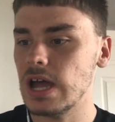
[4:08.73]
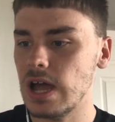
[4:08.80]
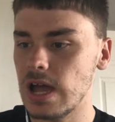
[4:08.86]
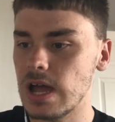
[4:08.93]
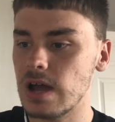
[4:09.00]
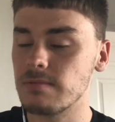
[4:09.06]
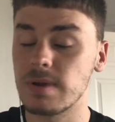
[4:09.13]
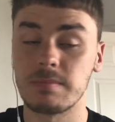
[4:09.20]

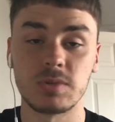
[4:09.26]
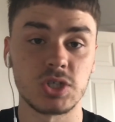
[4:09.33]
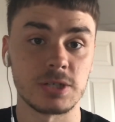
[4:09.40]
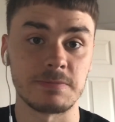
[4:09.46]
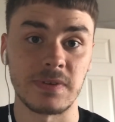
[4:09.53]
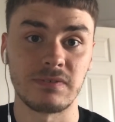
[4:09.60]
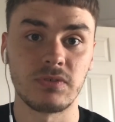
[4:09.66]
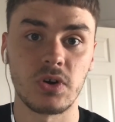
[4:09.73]
I remember
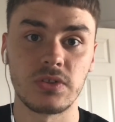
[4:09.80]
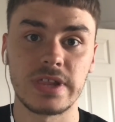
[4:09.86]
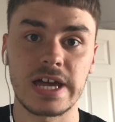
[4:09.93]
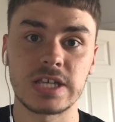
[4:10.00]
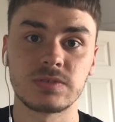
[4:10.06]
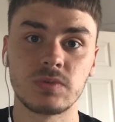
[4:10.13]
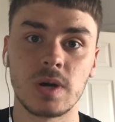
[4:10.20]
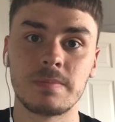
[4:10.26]
just before
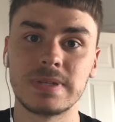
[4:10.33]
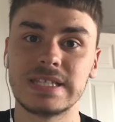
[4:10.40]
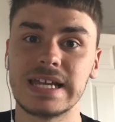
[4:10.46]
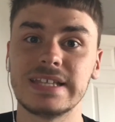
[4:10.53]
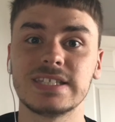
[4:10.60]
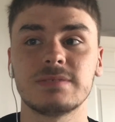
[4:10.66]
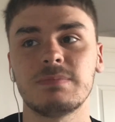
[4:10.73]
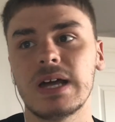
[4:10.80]
that as well,
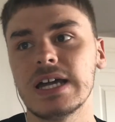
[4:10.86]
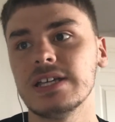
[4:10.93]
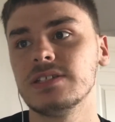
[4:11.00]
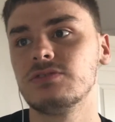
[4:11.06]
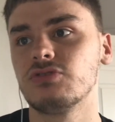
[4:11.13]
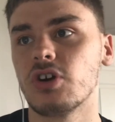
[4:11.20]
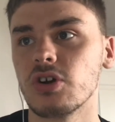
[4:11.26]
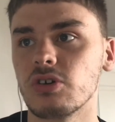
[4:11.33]
Podence
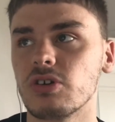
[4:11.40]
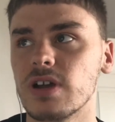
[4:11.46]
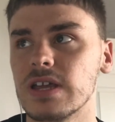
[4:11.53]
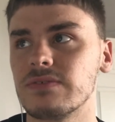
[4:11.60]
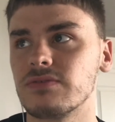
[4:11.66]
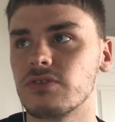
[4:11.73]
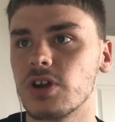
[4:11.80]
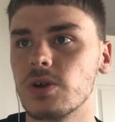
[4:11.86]
played Traoré
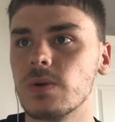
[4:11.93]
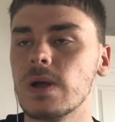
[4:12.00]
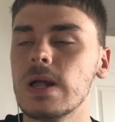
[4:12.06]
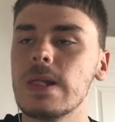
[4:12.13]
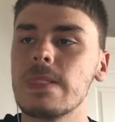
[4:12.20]
through,